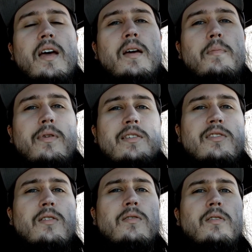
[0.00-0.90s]
a press
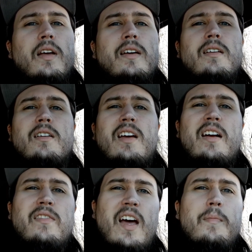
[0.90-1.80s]
stone like
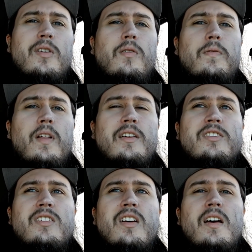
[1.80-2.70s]
kind of chemical flush.